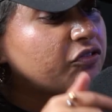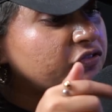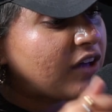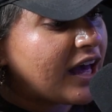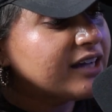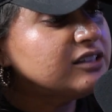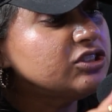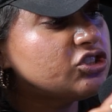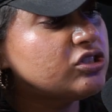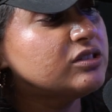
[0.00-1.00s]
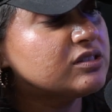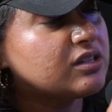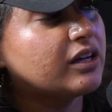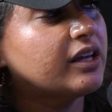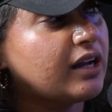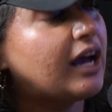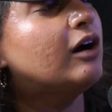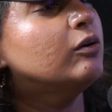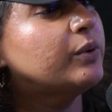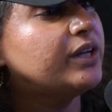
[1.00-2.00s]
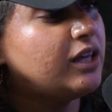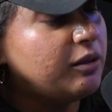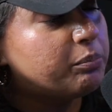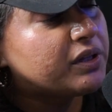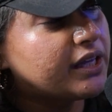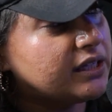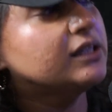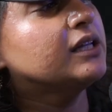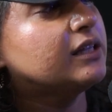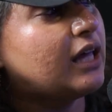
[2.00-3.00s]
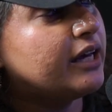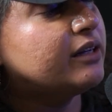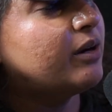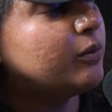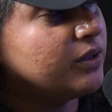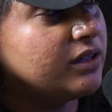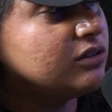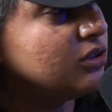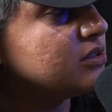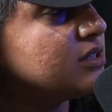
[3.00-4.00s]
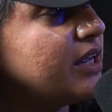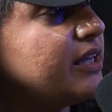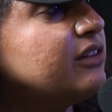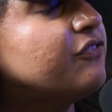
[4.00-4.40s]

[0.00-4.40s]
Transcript: fact that she stuck it out when he blatantly lied about what he looked like,